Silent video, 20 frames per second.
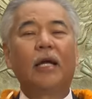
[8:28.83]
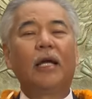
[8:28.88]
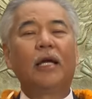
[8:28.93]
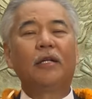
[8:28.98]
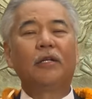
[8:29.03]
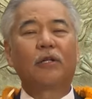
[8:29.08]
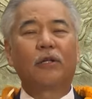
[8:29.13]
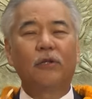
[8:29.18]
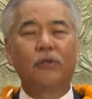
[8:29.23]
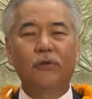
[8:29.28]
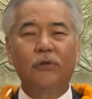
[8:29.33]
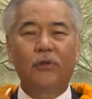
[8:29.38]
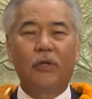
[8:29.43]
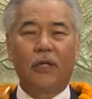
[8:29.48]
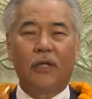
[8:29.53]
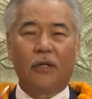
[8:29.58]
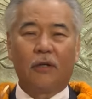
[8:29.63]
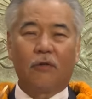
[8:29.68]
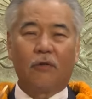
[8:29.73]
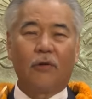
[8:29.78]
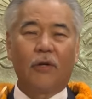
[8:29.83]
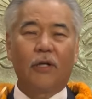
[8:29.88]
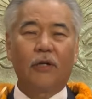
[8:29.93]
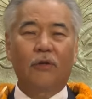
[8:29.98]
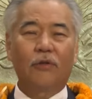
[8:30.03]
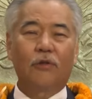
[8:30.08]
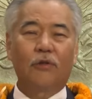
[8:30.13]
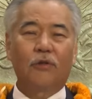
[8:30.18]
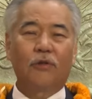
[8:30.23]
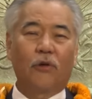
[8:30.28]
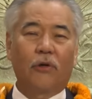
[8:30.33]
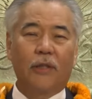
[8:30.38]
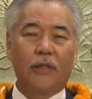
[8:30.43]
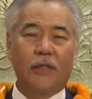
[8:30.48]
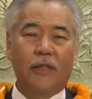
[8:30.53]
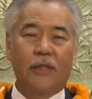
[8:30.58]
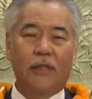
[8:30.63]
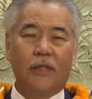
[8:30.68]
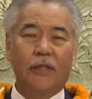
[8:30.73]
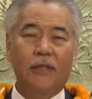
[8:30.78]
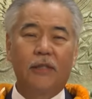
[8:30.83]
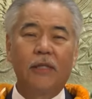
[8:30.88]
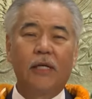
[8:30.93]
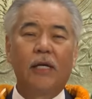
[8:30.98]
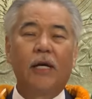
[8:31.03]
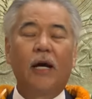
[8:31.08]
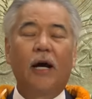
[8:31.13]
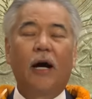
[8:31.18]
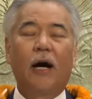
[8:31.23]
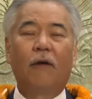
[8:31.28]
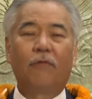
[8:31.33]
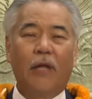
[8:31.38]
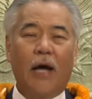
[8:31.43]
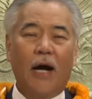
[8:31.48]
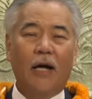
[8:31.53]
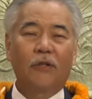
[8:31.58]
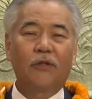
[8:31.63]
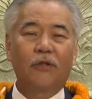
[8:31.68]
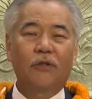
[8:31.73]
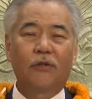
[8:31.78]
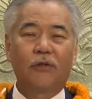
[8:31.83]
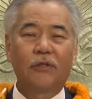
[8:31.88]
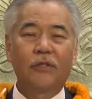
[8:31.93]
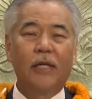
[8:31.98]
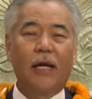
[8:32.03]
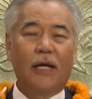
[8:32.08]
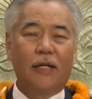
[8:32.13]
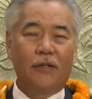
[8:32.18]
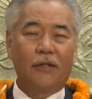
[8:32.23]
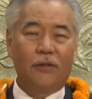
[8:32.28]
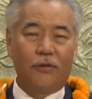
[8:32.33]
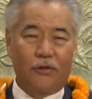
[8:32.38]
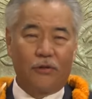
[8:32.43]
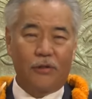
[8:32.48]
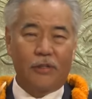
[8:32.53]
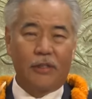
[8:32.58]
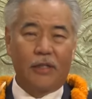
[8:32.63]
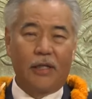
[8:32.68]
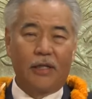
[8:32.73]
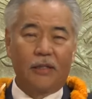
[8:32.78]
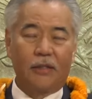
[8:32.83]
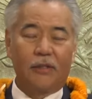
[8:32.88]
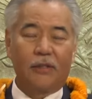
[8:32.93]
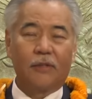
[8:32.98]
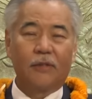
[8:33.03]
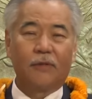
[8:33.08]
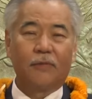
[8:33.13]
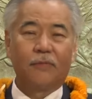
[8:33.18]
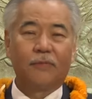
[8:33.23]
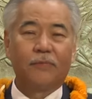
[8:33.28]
including critical shortages of doctors and nurses.